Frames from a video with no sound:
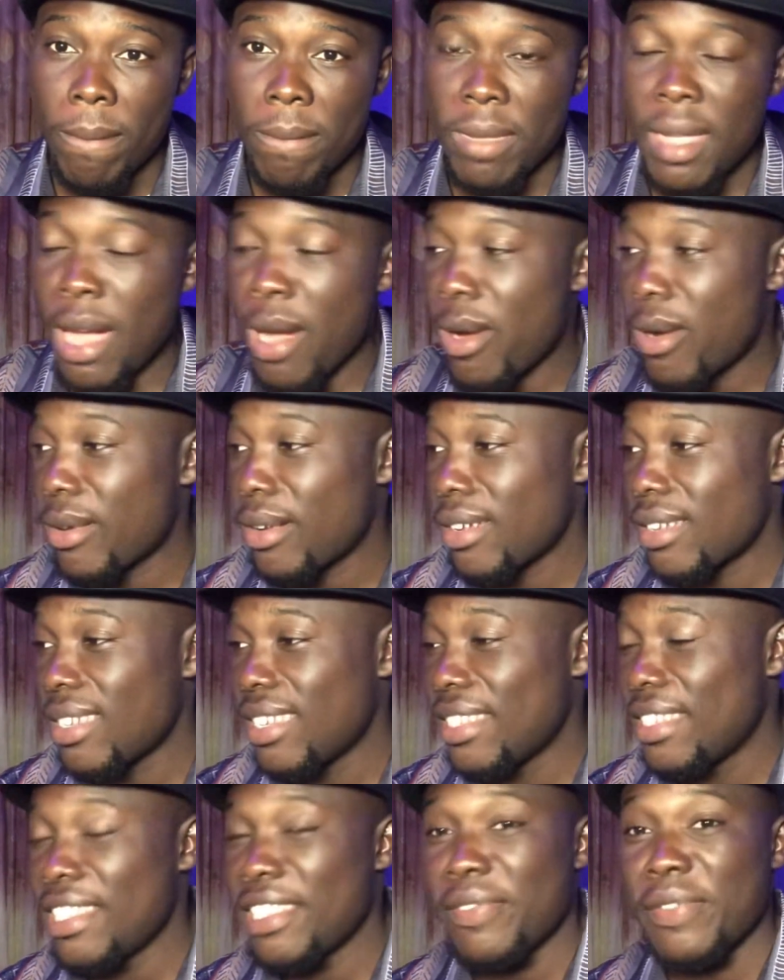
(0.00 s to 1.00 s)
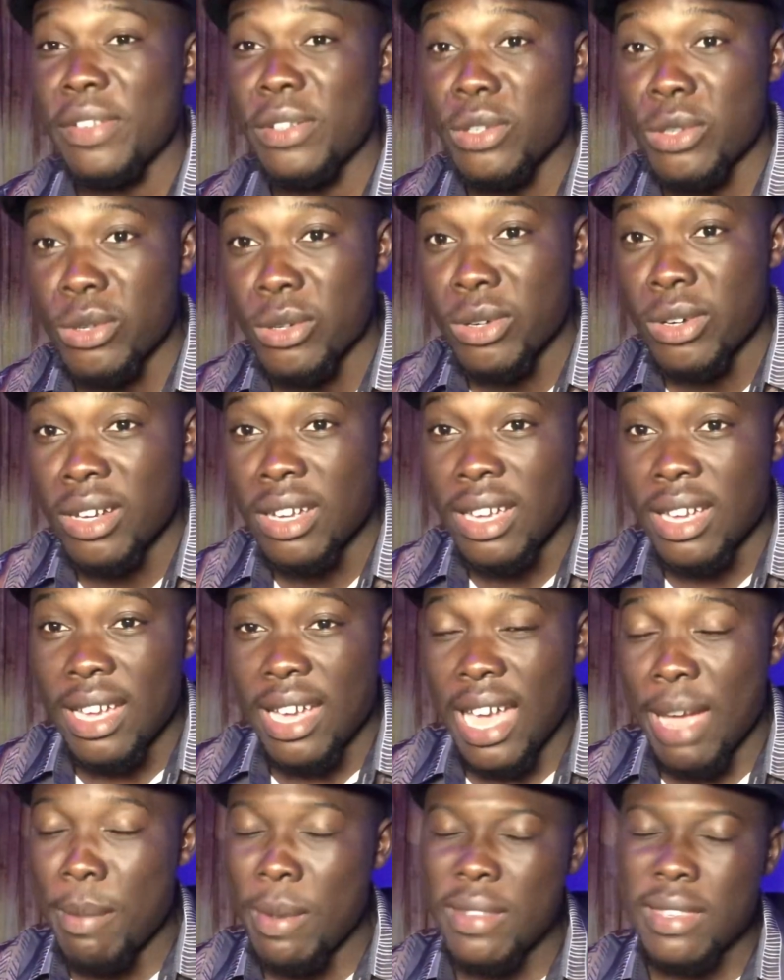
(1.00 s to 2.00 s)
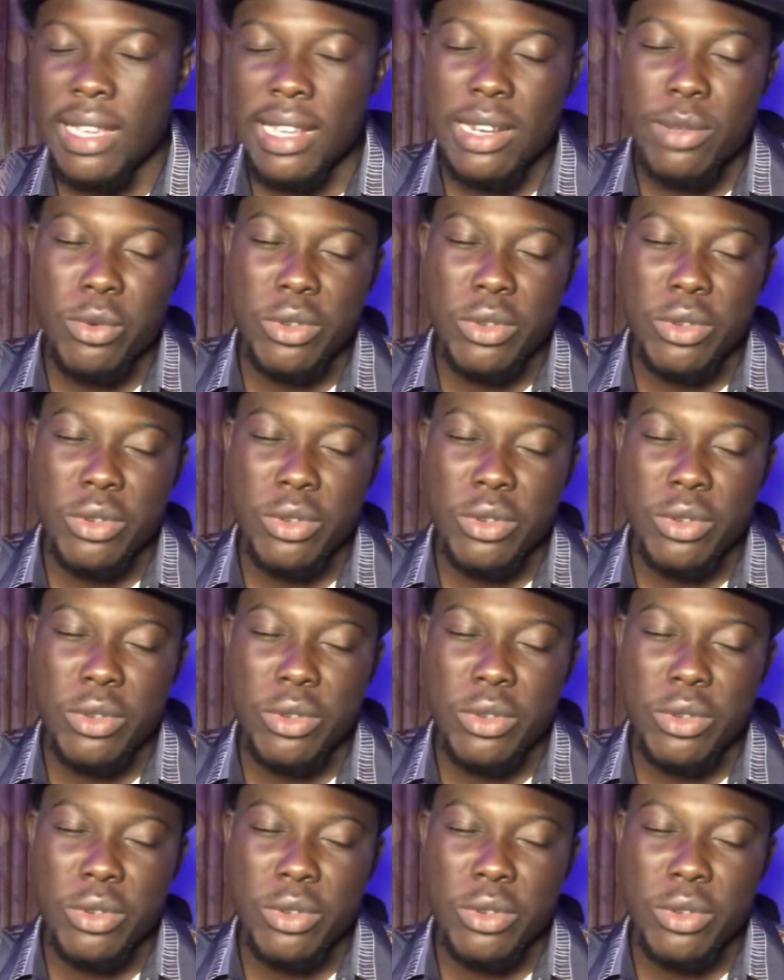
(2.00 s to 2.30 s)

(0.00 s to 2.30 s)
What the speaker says: Now, in this video, I basically